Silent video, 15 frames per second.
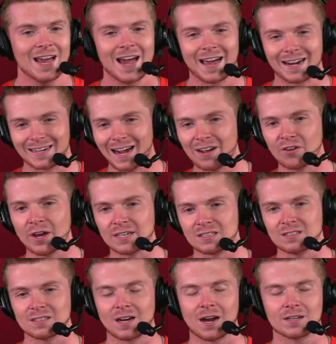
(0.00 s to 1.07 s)
And a guy like
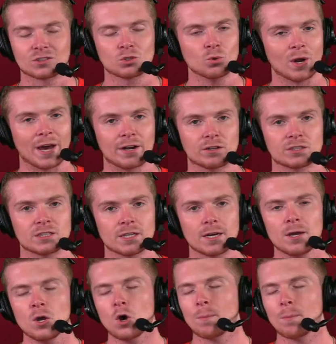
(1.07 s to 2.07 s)
Scoot Henderson